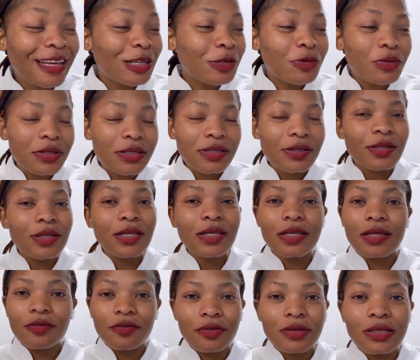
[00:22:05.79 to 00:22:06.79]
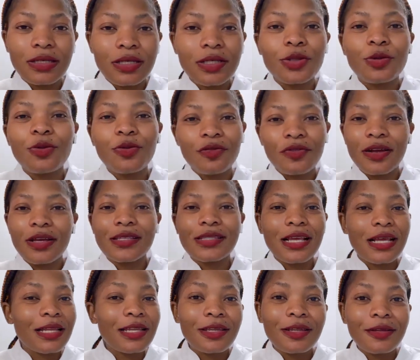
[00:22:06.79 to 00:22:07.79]
It was really, really so fast.
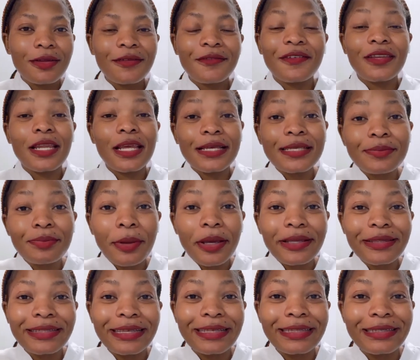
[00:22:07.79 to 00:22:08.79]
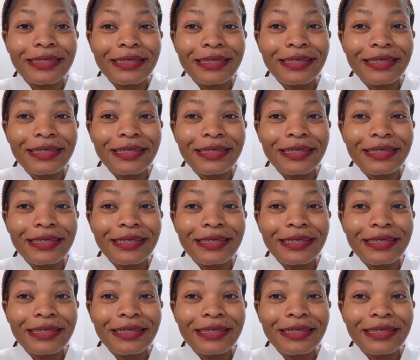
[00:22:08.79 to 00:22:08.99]
I didn't even expect it.